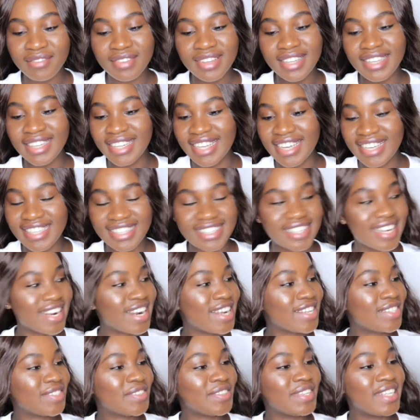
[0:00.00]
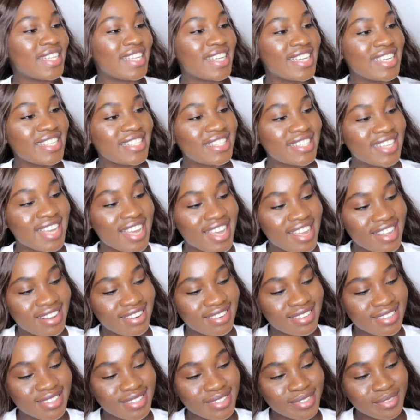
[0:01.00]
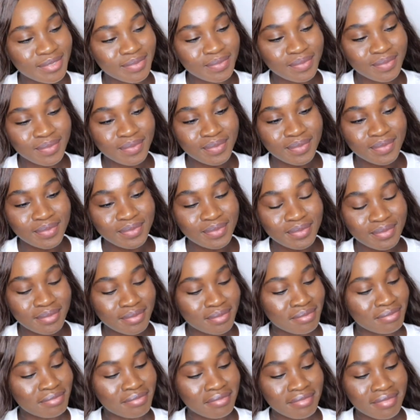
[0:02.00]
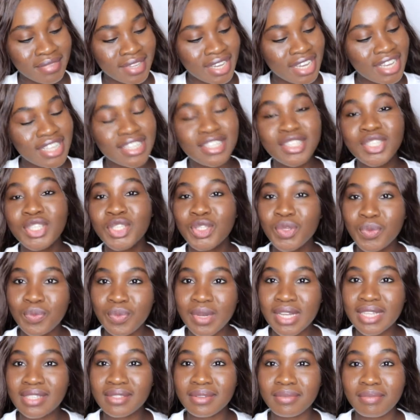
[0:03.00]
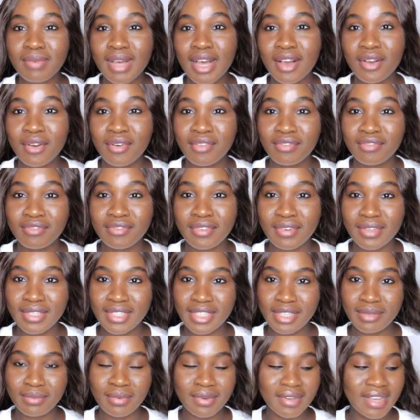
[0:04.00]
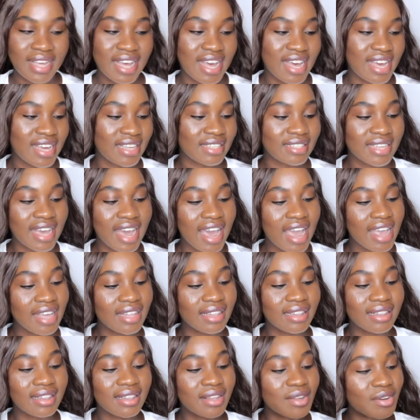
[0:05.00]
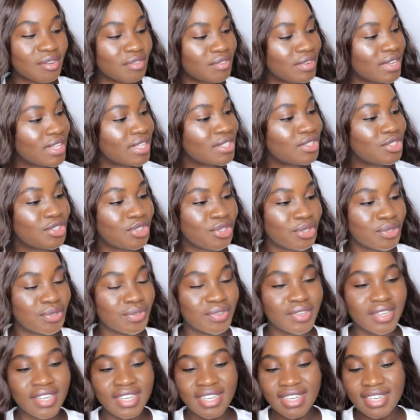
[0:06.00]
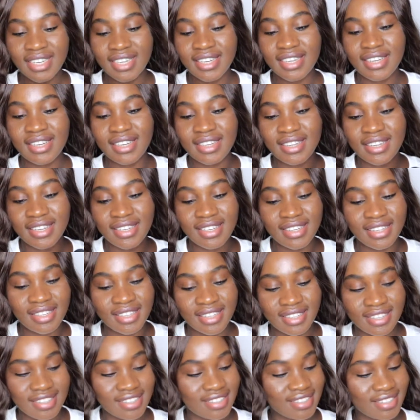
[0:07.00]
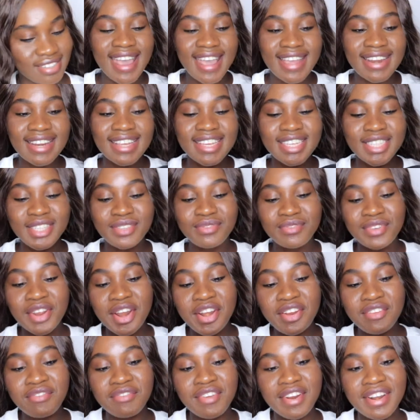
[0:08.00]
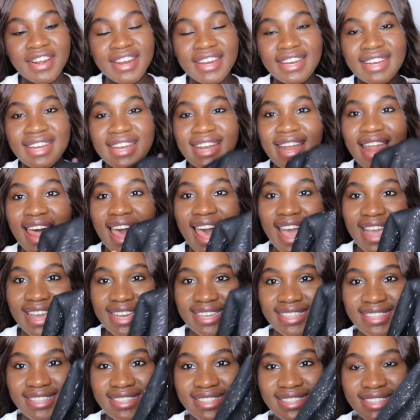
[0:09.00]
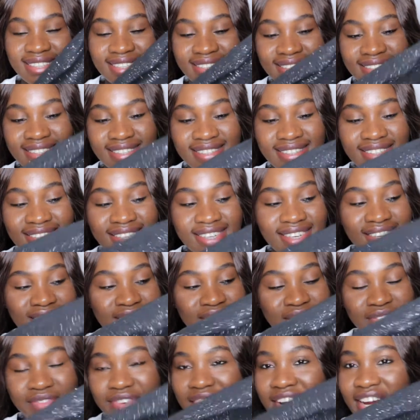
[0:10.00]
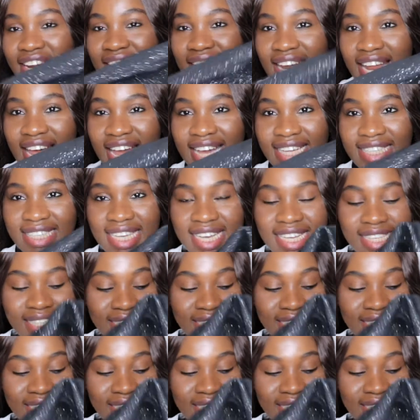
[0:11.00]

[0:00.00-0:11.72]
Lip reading: glitters on it, and it's super comfortable, guys. I love this shoe, and it's very light. It's very light and